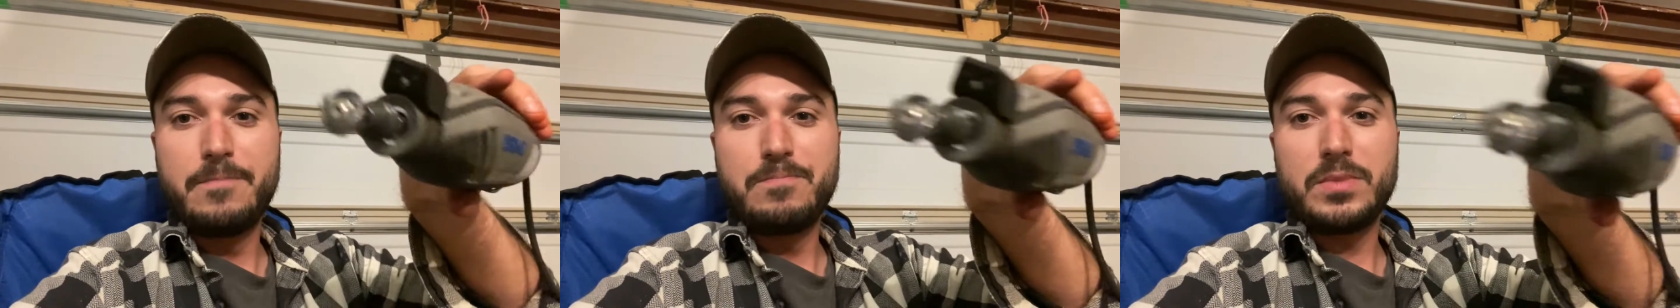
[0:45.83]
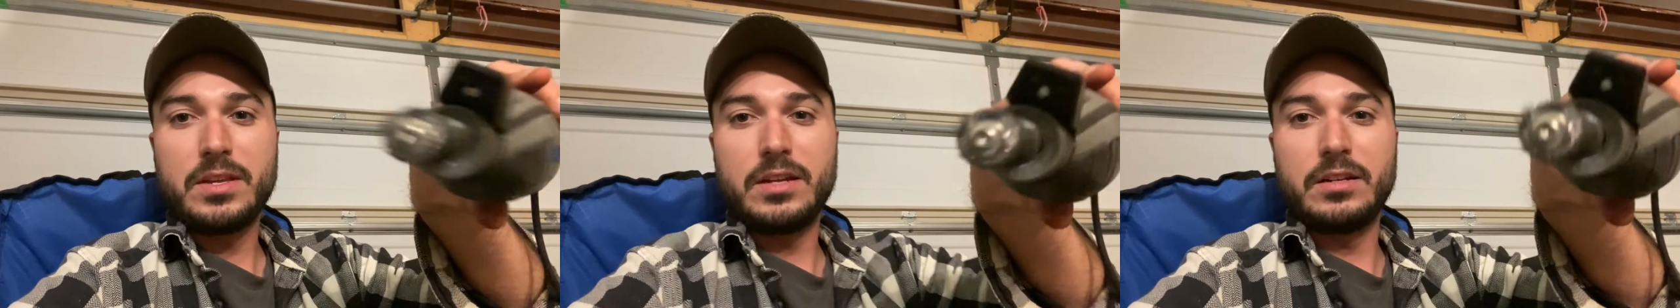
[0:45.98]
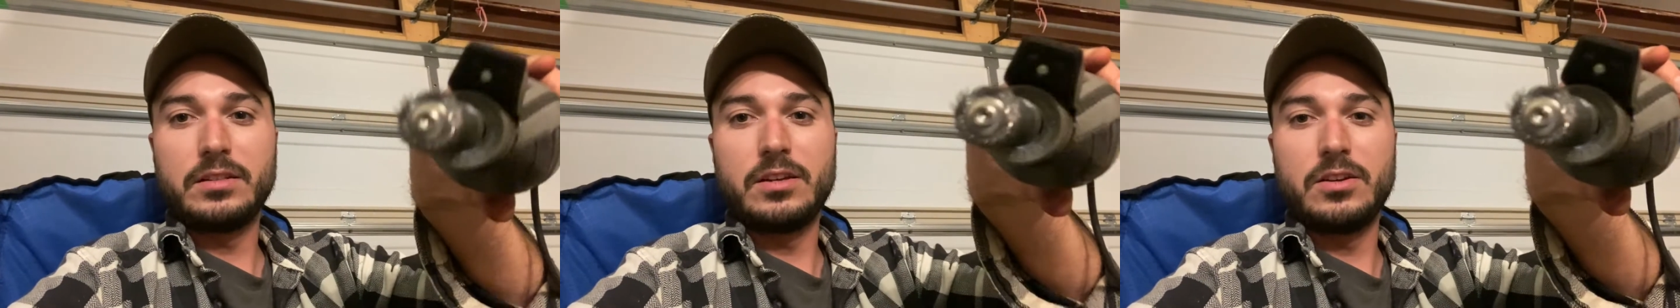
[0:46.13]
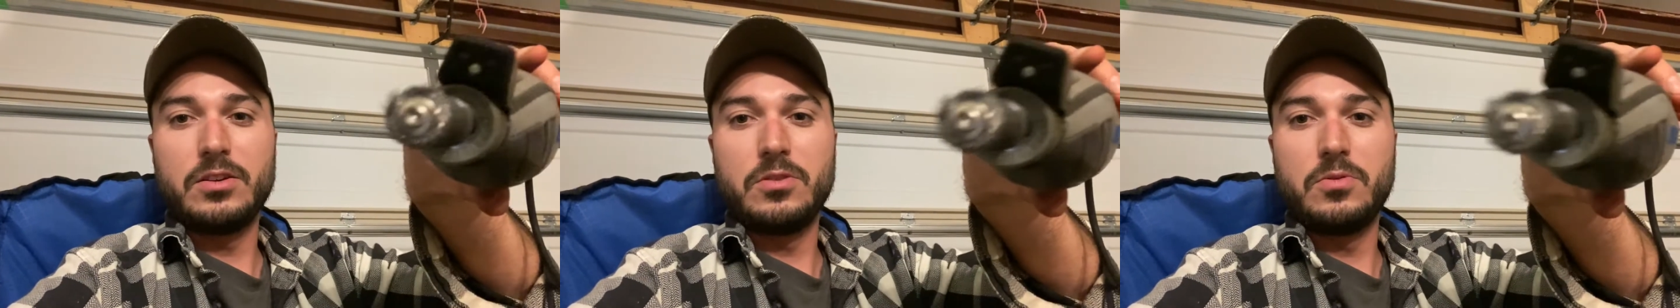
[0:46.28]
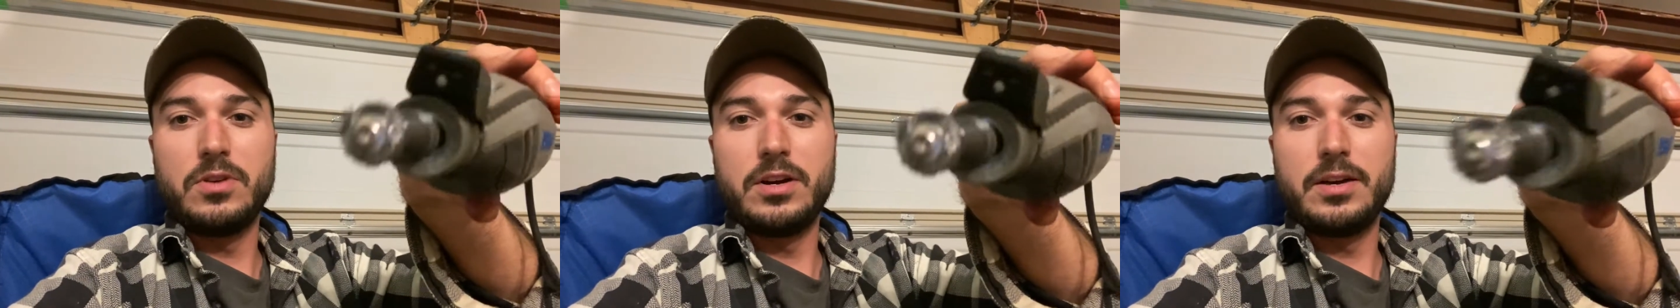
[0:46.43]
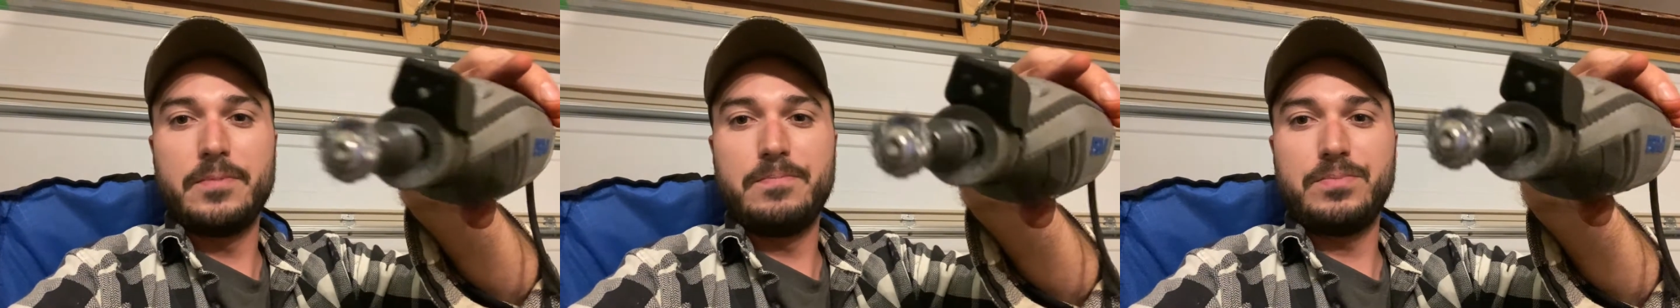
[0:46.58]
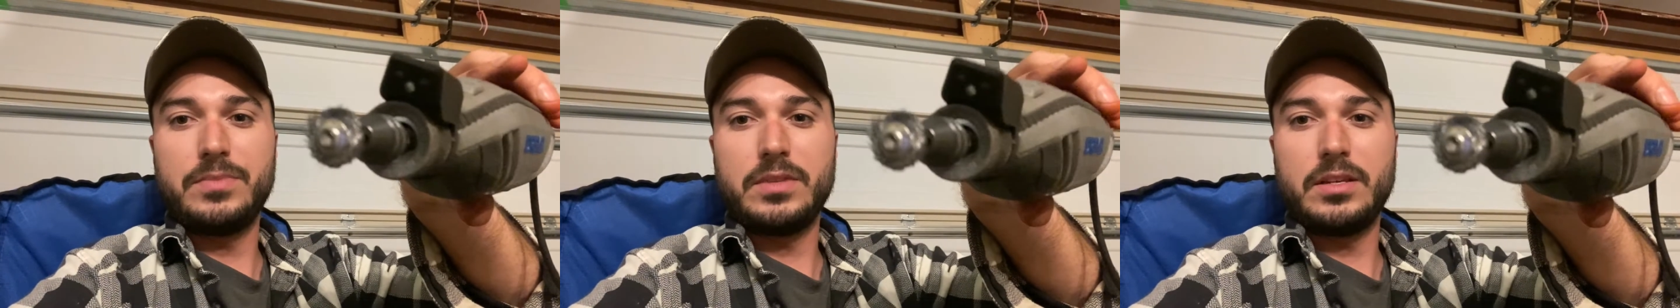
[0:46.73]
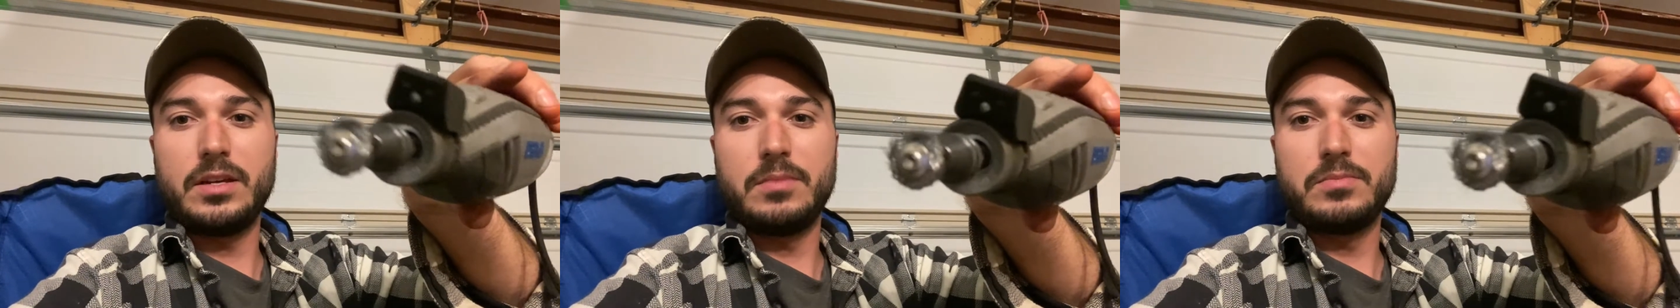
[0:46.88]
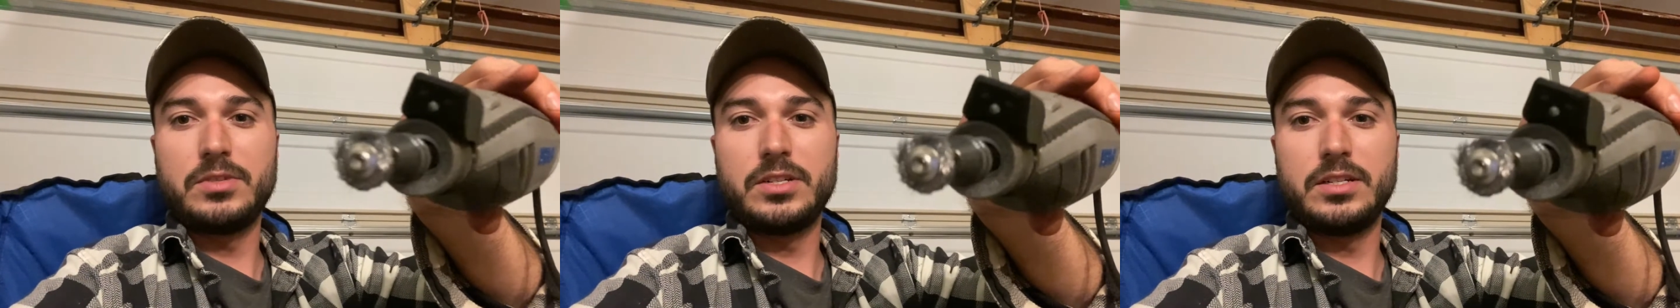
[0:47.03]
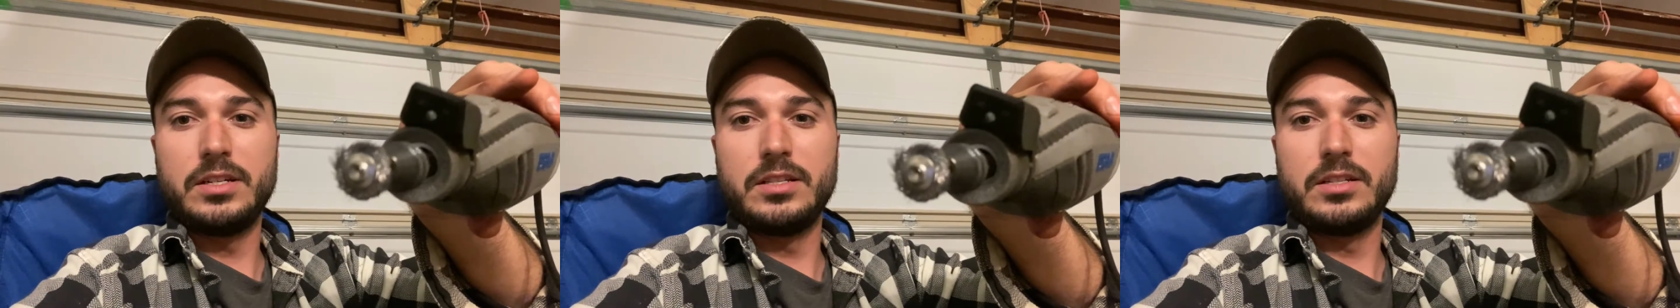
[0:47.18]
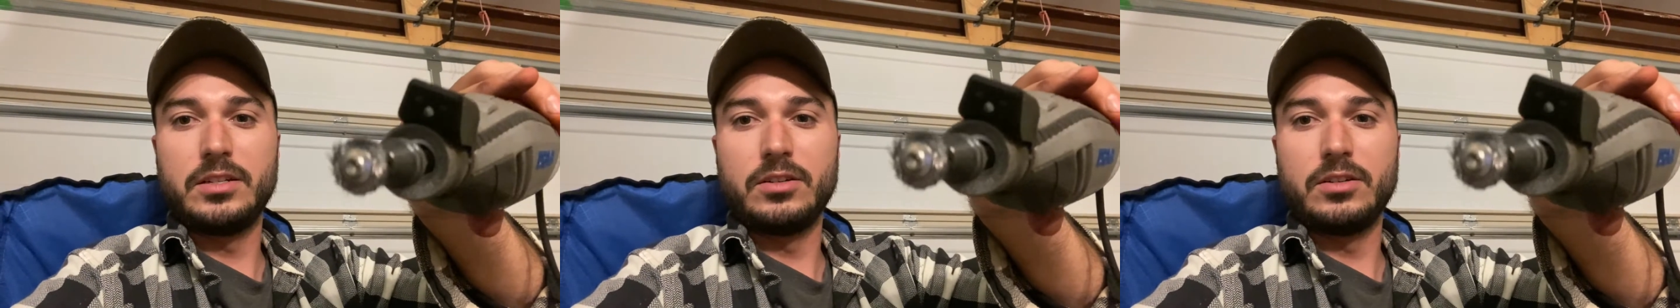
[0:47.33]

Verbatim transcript: And I'll tell you what, I'm sitting in the